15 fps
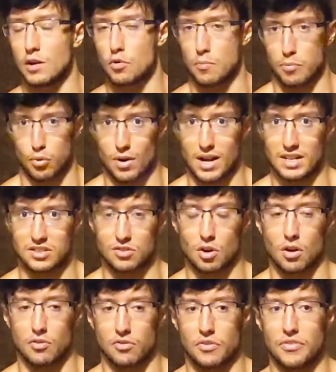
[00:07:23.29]
comprised
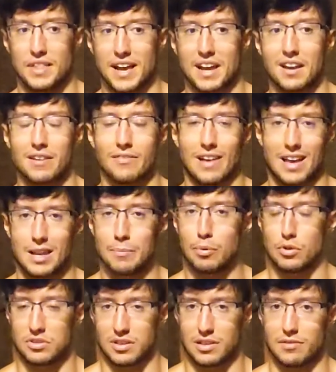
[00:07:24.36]
of negative and
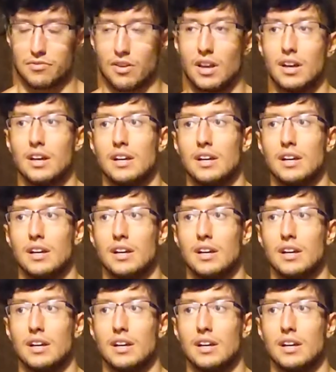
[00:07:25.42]
positive,